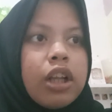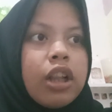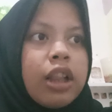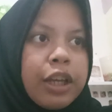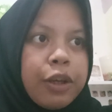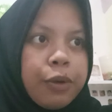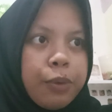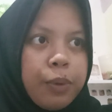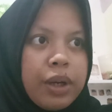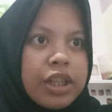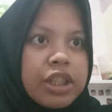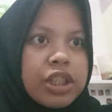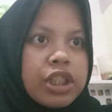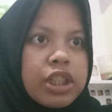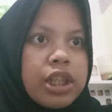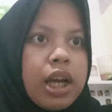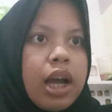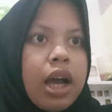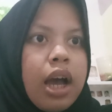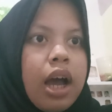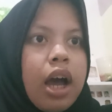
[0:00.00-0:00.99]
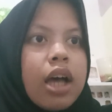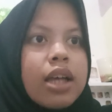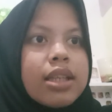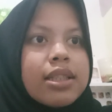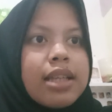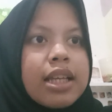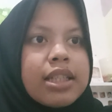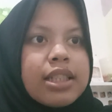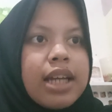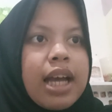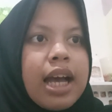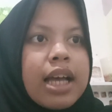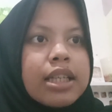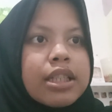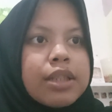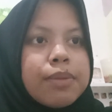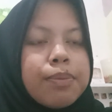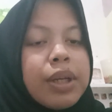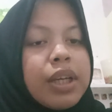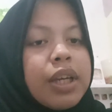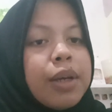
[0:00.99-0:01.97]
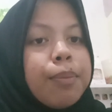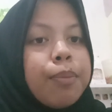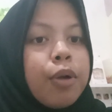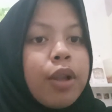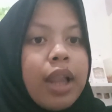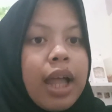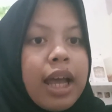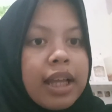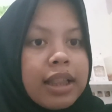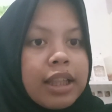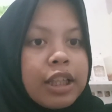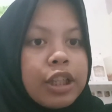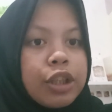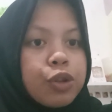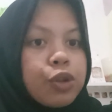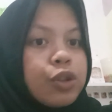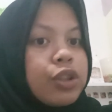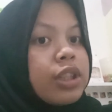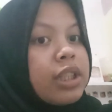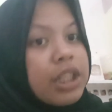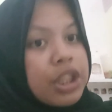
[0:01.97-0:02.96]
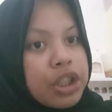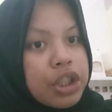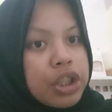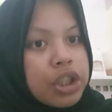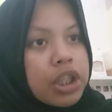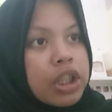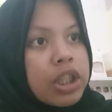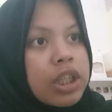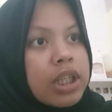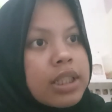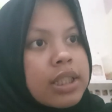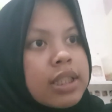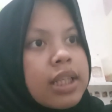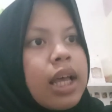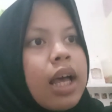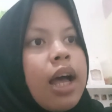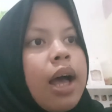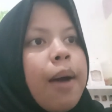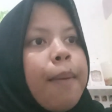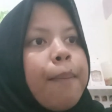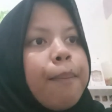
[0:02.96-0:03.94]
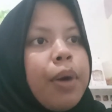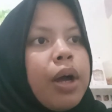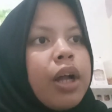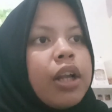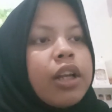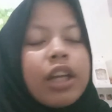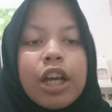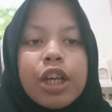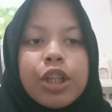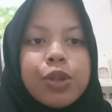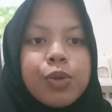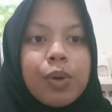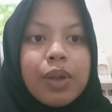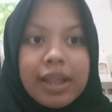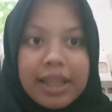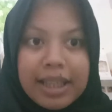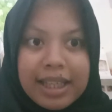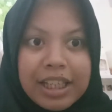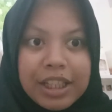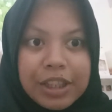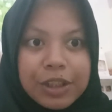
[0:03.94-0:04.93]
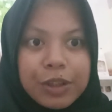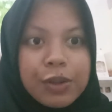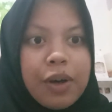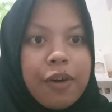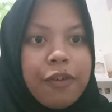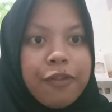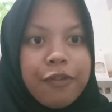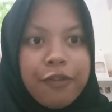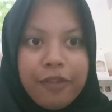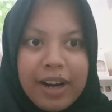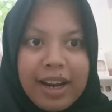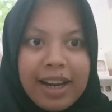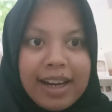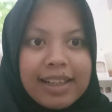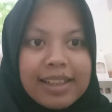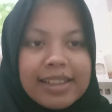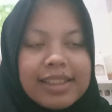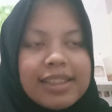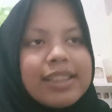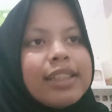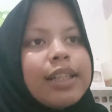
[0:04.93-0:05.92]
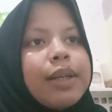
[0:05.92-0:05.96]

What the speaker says: language, such as speaking politely to teachers but casually to a friend.